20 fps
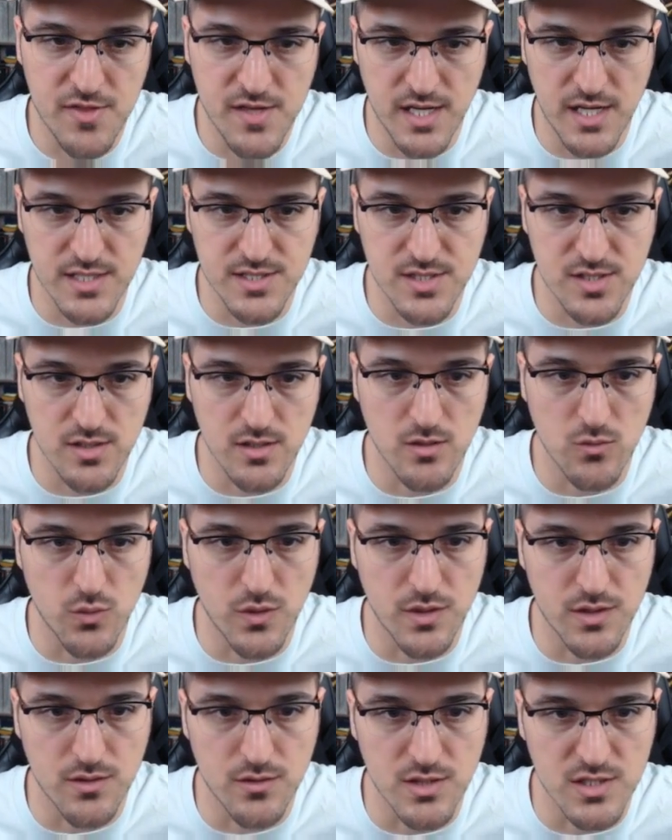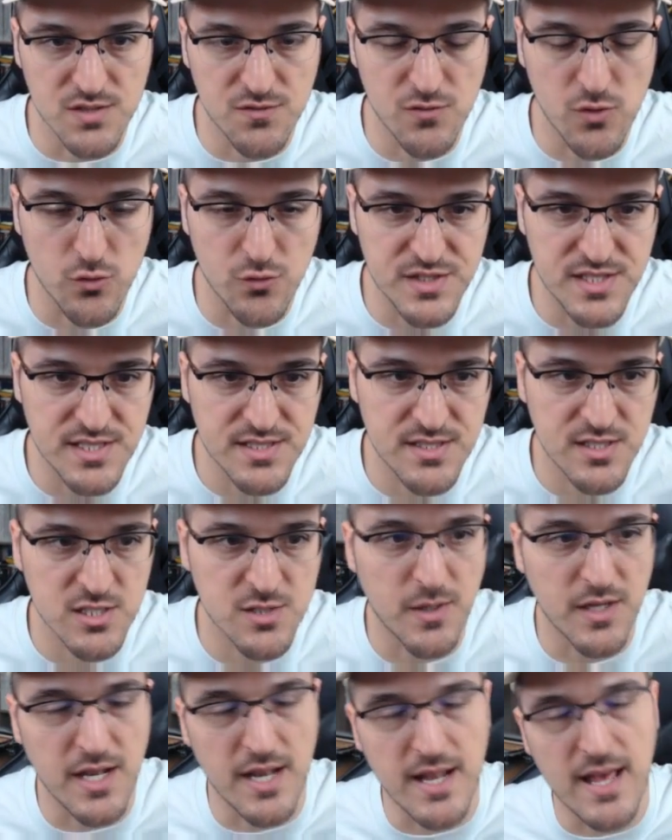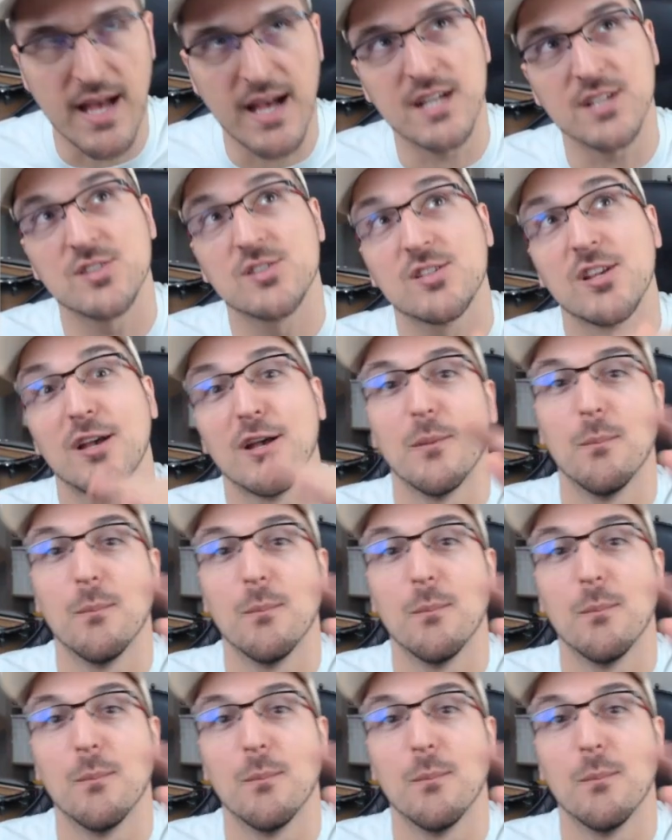does with the Sphere of Resistance, but it has